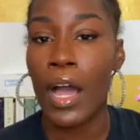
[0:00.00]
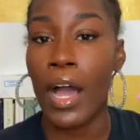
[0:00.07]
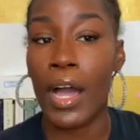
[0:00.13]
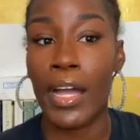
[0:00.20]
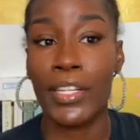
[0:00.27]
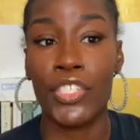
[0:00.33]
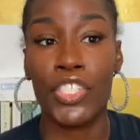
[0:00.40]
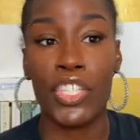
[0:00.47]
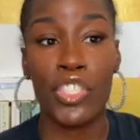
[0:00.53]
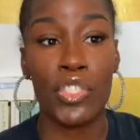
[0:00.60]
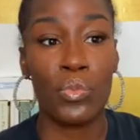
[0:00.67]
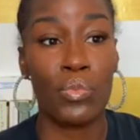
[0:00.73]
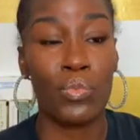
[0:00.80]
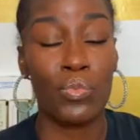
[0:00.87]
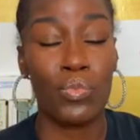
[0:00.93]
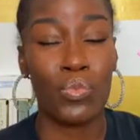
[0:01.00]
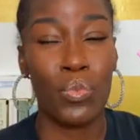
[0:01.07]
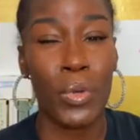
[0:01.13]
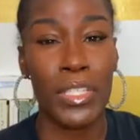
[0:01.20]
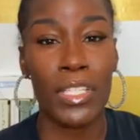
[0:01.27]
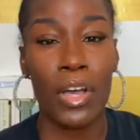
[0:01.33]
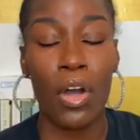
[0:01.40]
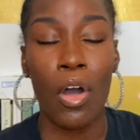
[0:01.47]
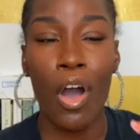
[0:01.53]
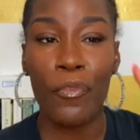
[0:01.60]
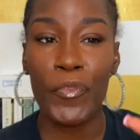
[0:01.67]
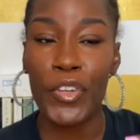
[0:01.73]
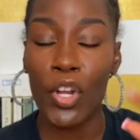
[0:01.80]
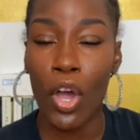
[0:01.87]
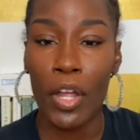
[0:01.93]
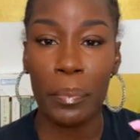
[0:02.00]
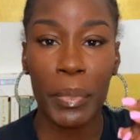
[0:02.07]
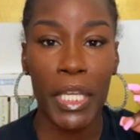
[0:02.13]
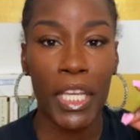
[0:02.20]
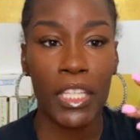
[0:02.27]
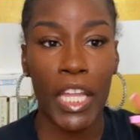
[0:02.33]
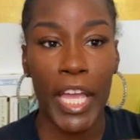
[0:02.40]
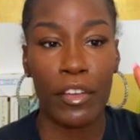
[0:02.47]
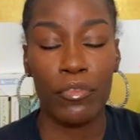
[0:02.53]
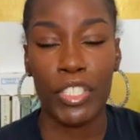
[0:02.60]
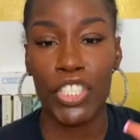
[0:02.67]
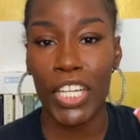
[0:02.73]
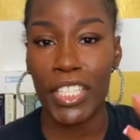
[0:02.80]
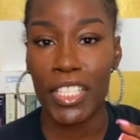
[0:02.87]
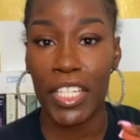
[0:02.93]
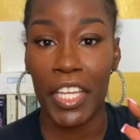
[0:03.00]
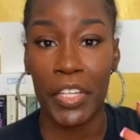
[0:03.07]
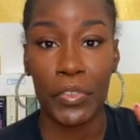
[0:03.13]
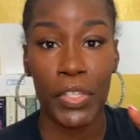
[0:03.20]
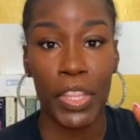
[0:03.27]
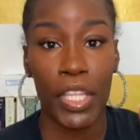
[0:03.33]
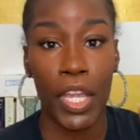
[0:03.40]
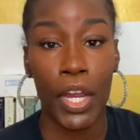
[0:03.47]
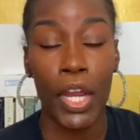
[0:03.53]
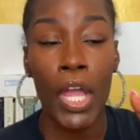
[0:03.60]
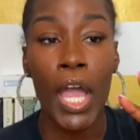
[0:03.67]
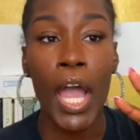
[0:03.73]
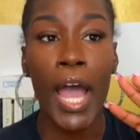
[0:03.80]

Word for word: I just was off and on being like rejected here and there.